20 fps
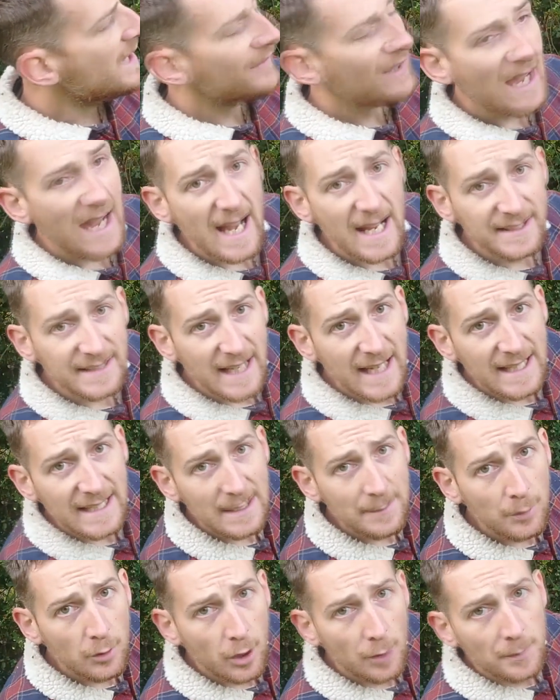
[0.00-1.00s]
Never had
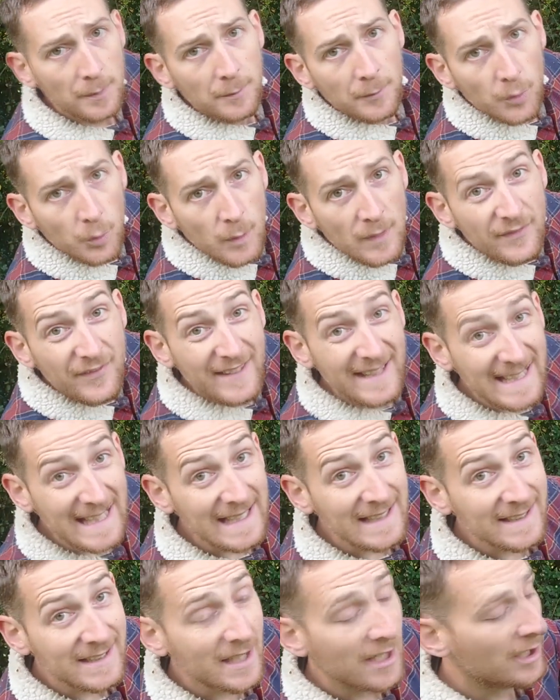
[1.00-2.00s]
any problems with
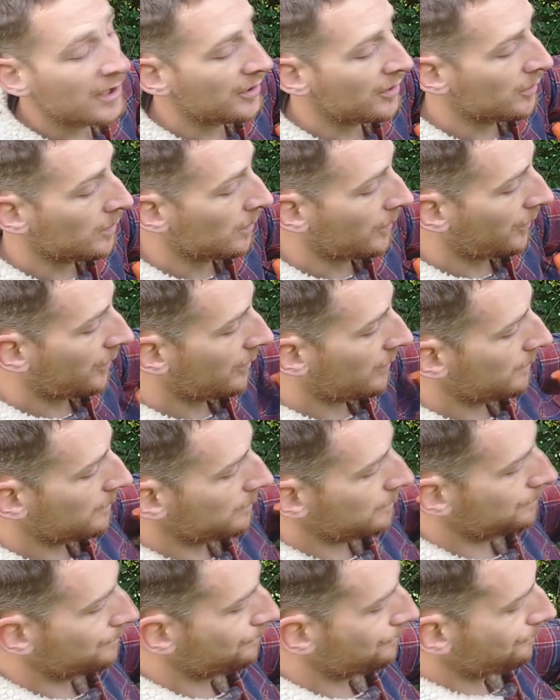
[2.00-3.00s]
the internals.
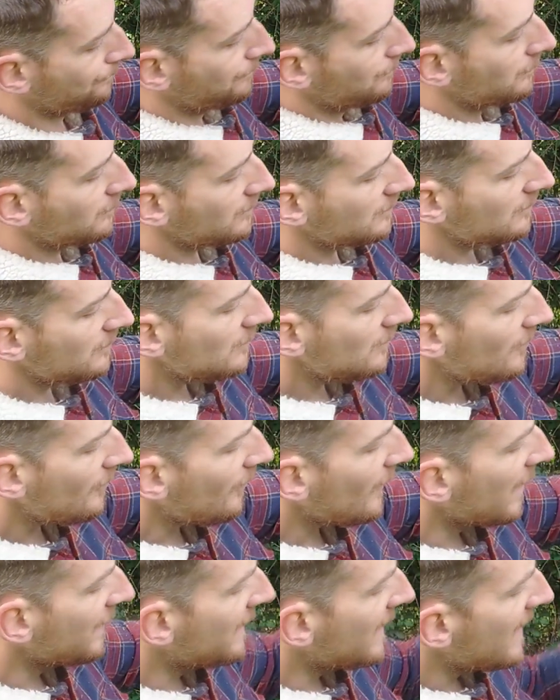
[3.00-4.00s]

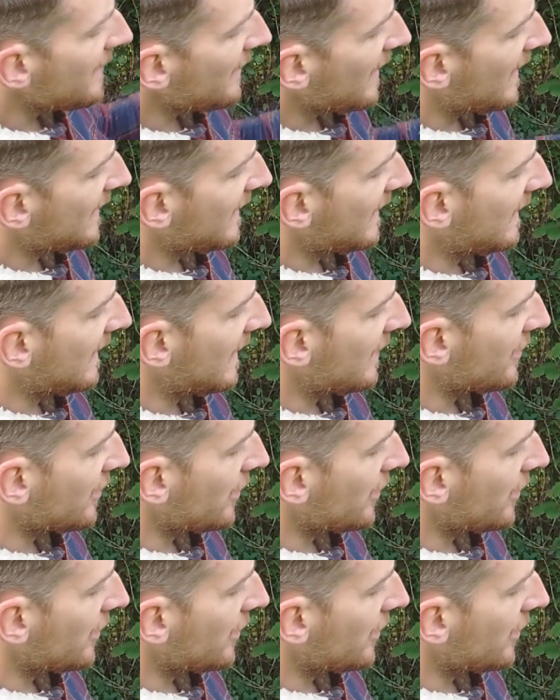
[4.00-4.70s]
Never had